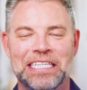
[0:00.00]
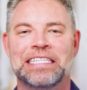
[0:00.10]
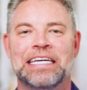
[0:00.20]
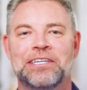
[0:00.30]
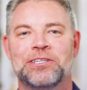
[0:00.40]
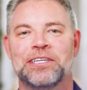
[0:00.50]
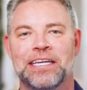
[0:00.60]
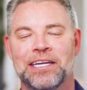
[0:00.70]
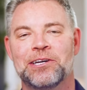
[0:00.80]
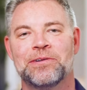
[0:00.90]
It's actually
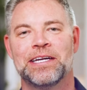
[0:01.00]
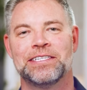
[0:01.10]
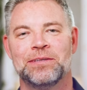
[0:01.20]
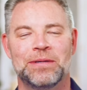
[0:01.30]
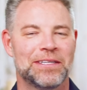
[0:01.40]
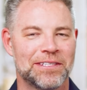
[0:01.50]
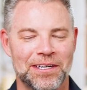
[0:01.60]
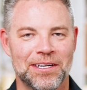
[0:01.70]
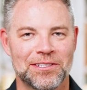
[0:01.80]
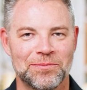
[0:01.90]
kind of crazy, but it's
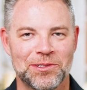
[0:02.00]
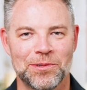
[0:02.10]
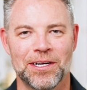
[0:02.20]
awesome as